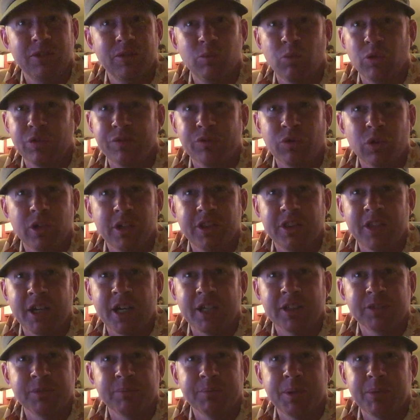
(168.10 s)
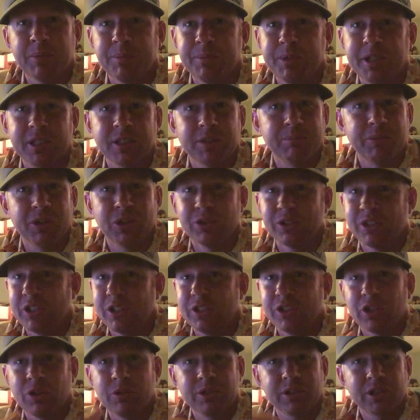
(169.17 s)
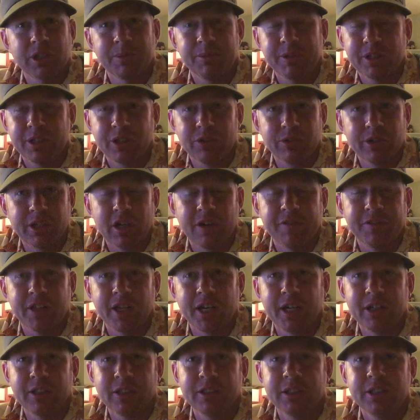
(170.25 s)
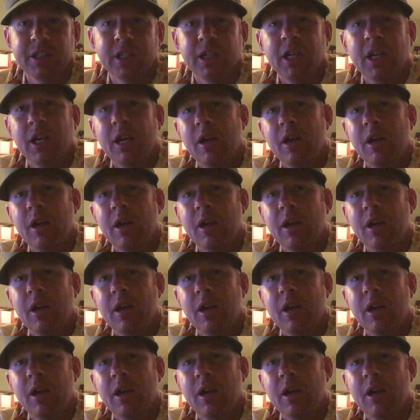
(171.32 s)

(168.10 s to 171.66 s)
with 40,000 people, because military is always coming and going off the island.